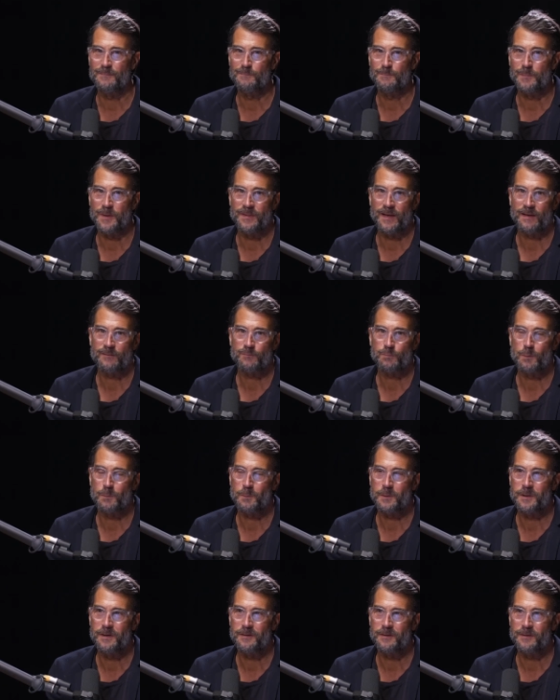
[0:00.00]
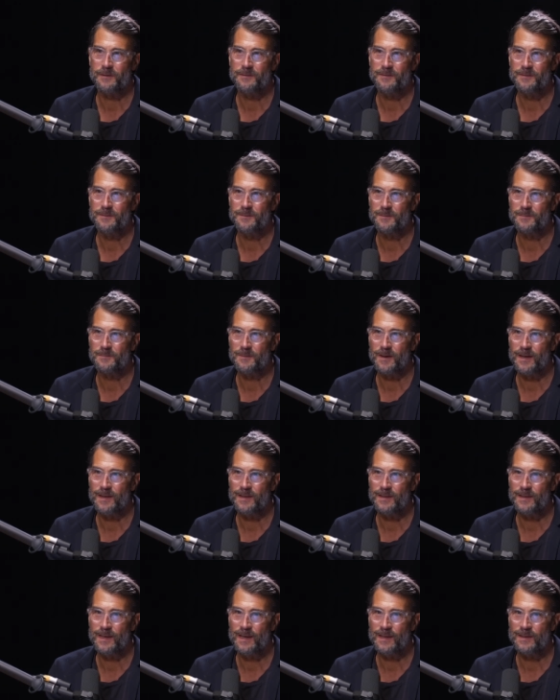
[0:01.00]
But that's what we're here to do, yeah.
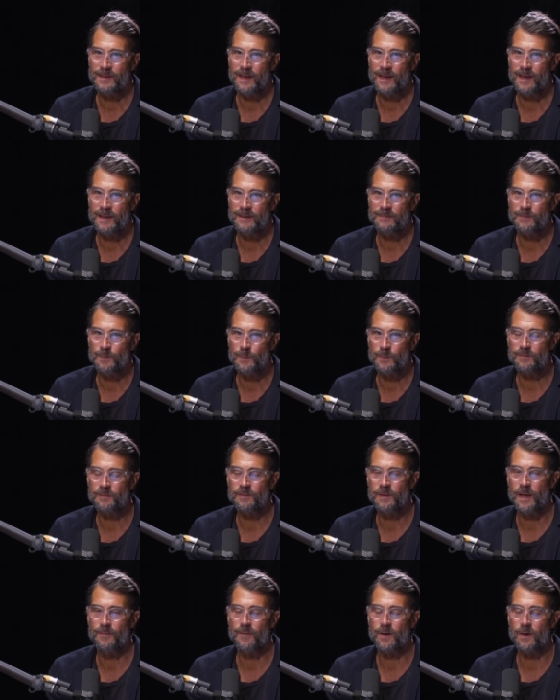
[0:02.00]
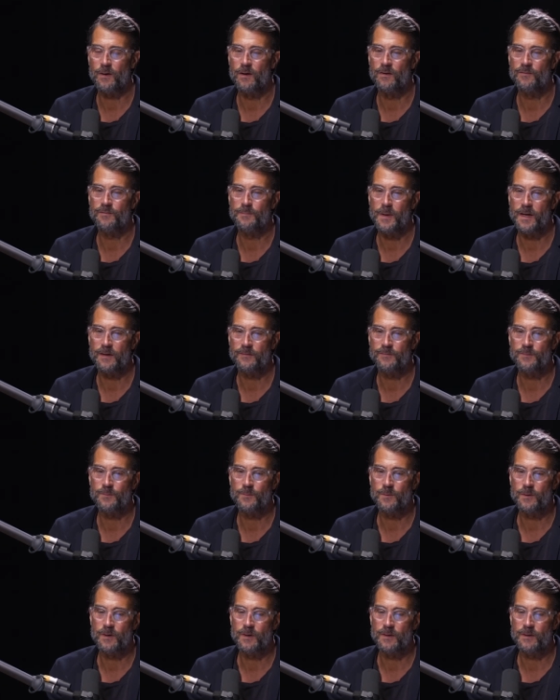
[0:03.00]
right? And and to extend the golf
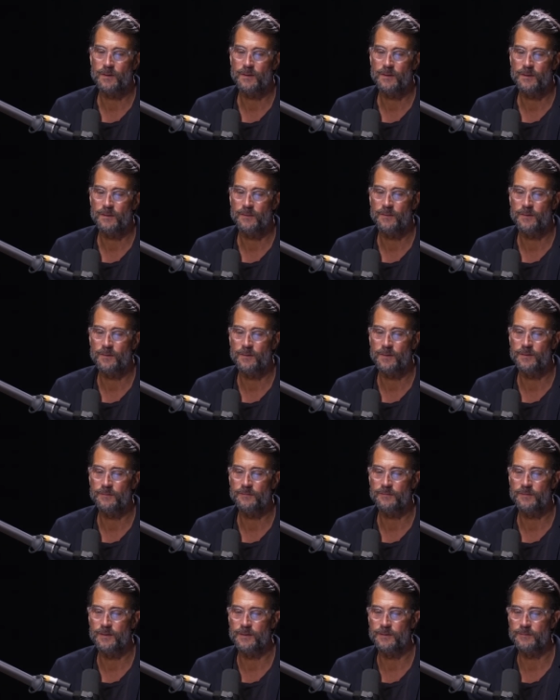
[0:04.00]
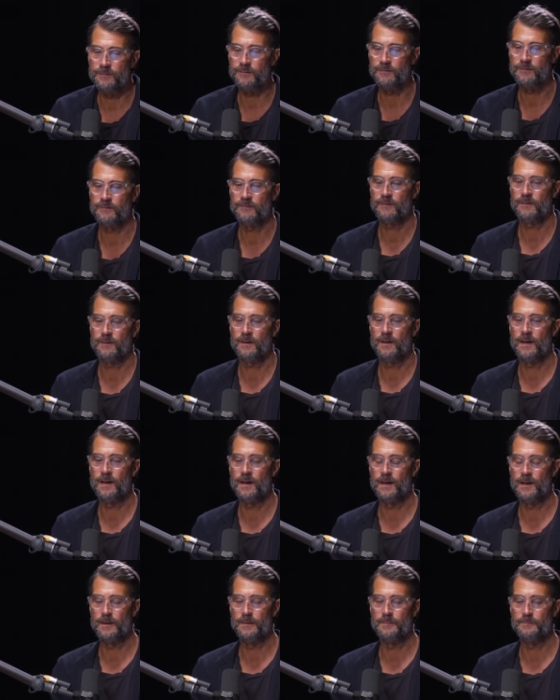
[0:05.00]
metaphor, there is this
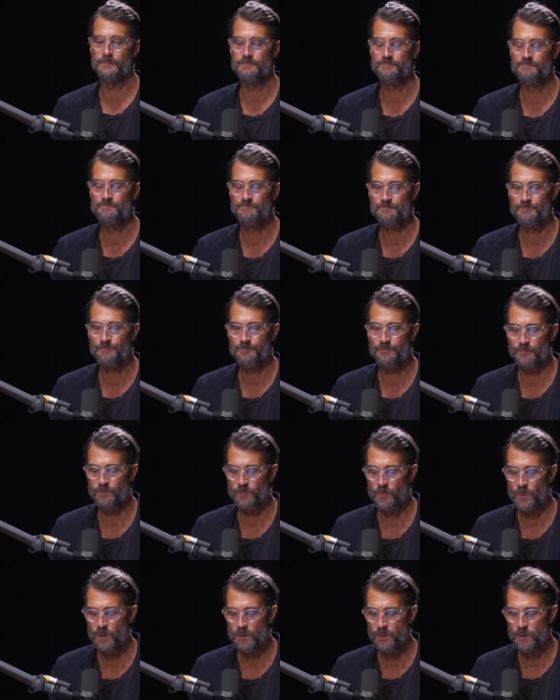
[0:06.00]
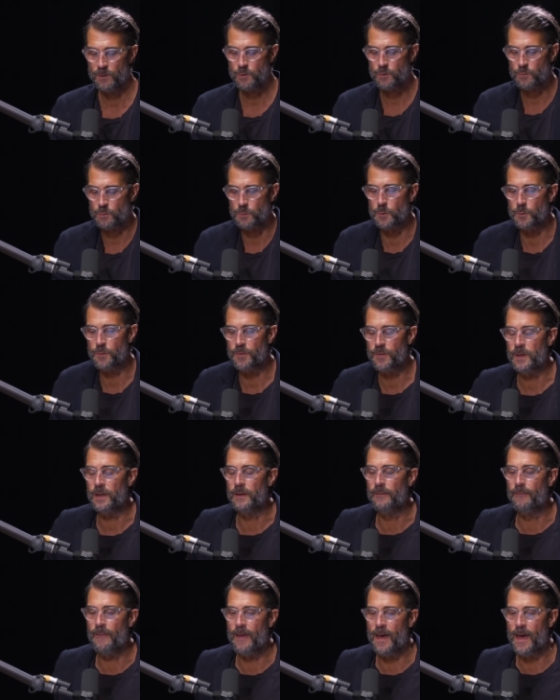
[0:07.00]
um, truth
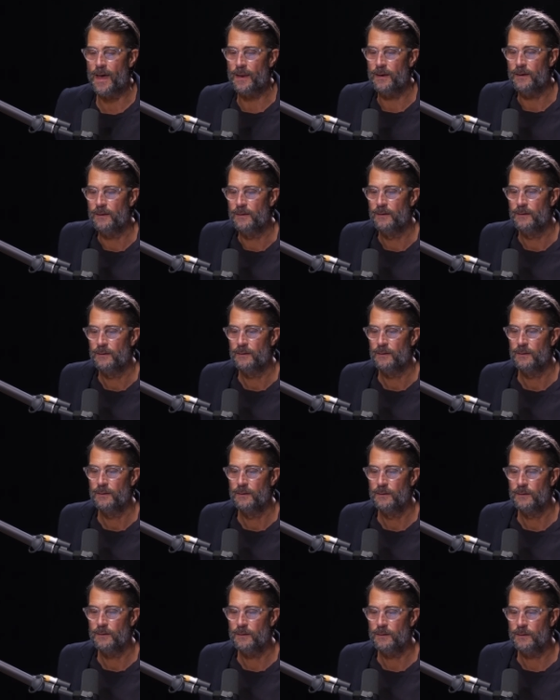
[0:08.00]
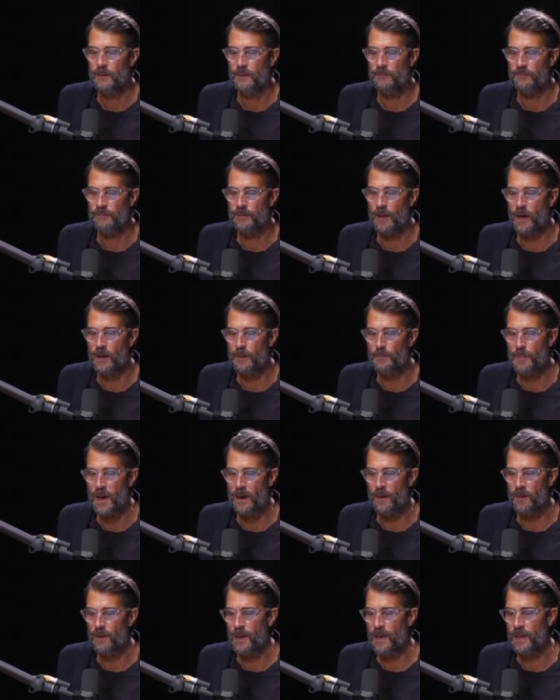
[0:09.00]
in that it's not
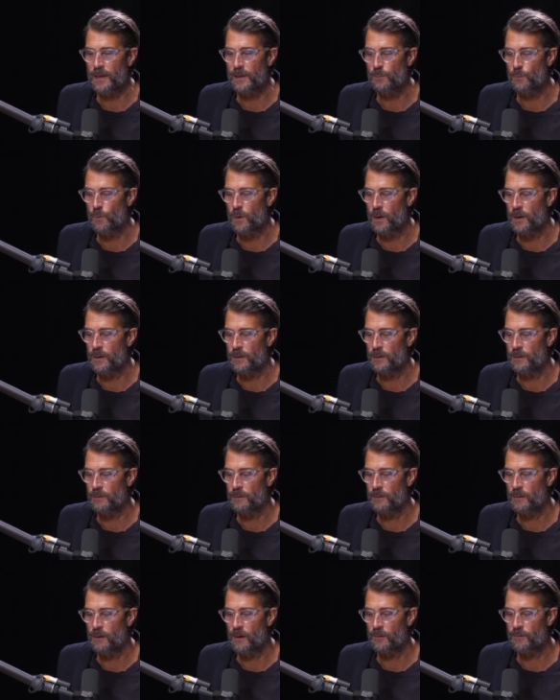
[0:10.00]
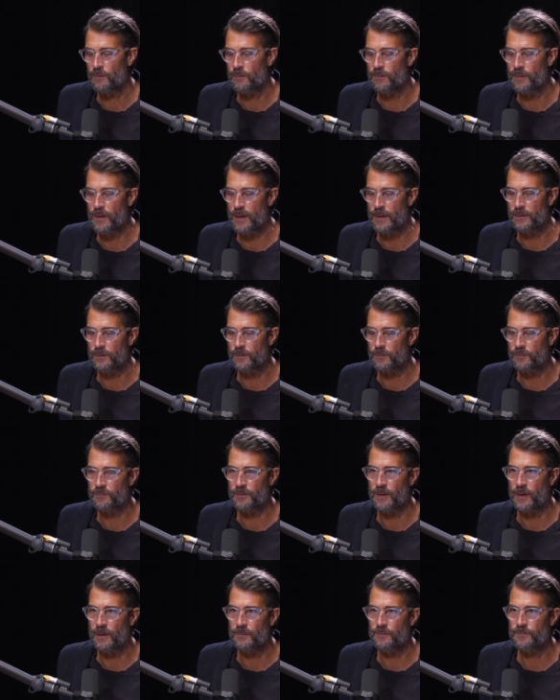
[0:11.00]
about anyone other than
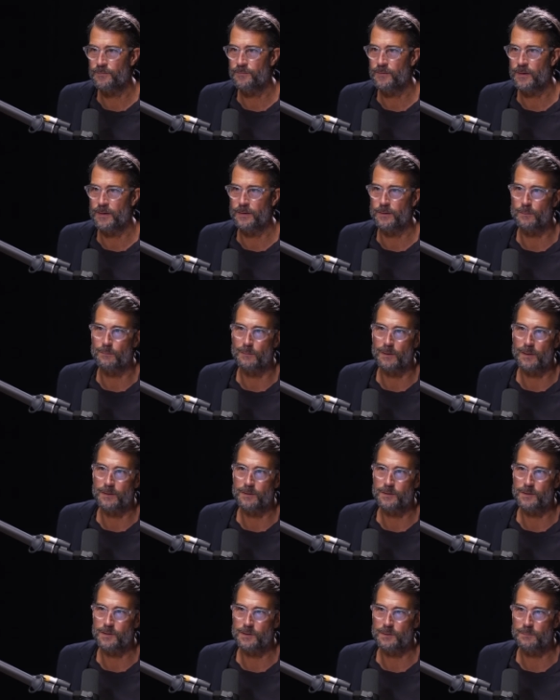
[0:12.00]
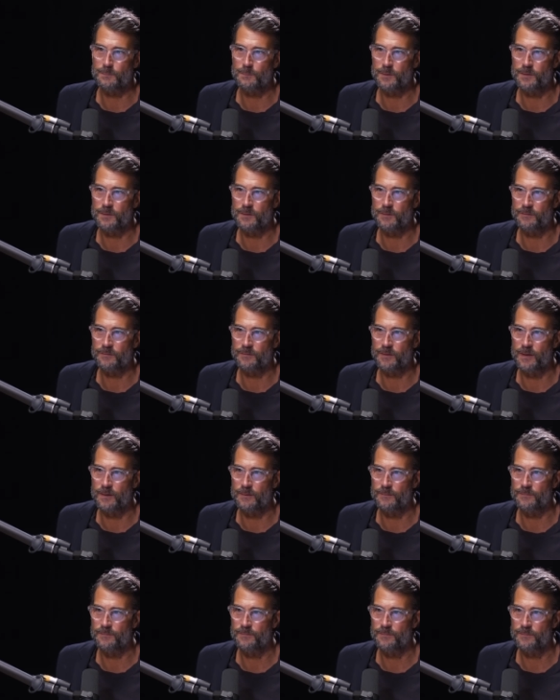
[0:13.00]
yourself and your relationship with
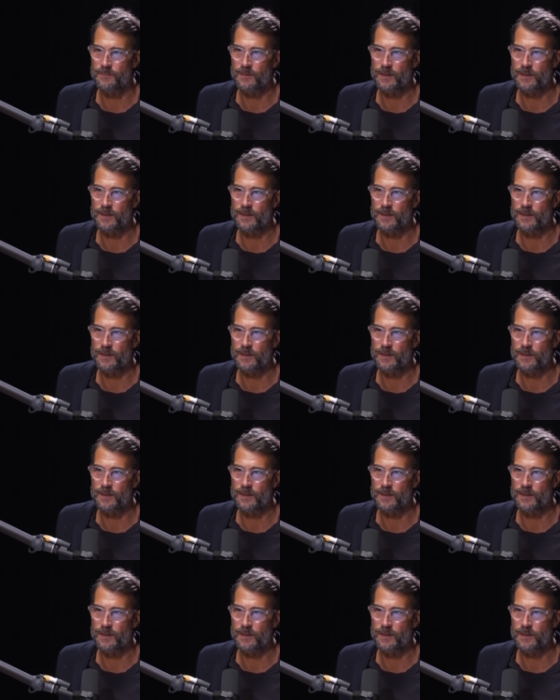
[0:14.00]
yourself.